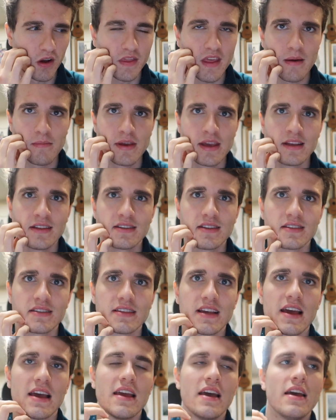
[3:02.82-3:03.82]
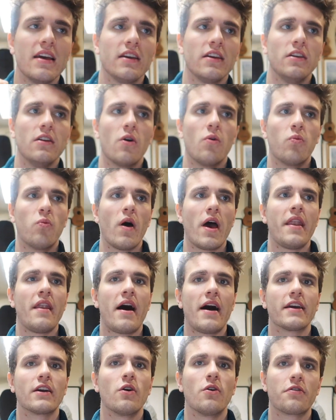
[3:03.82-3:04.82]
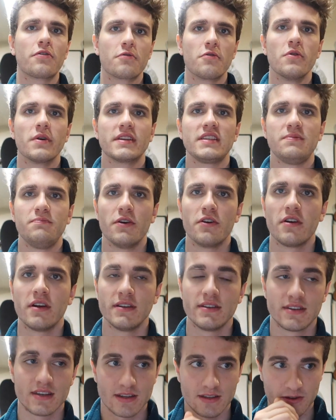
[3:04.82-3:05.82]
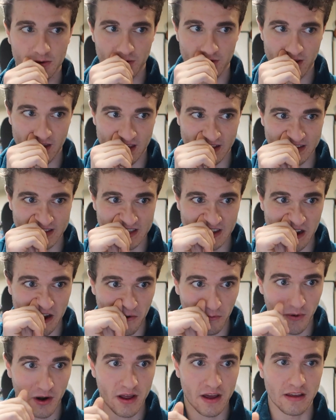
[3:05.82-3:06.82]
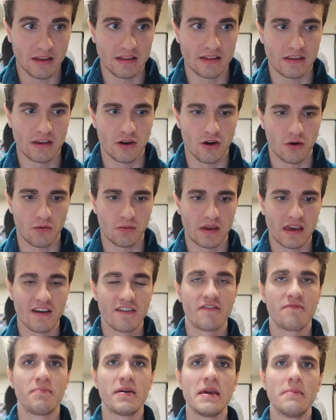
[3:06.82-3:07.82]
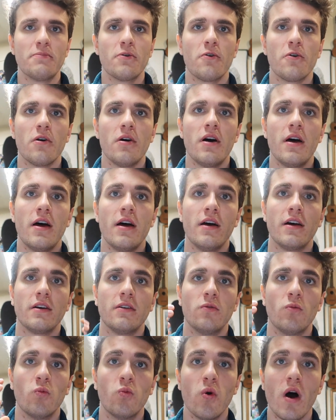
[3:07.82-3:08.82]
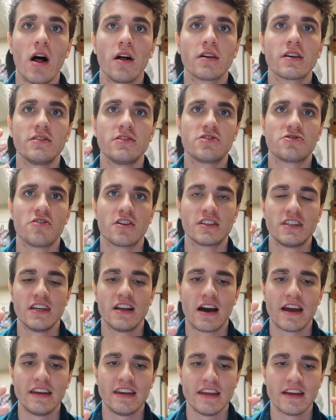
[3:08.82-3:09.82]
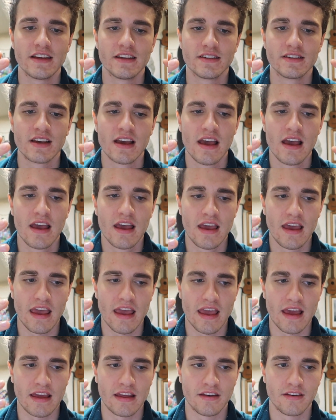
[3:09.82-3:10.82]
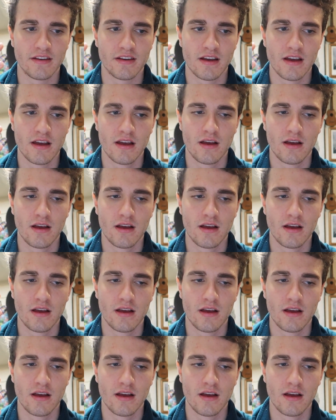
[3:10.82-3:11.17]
what that means is that, you know, when I go through experiences or things, I want to, you know, give people well-constructed ideas and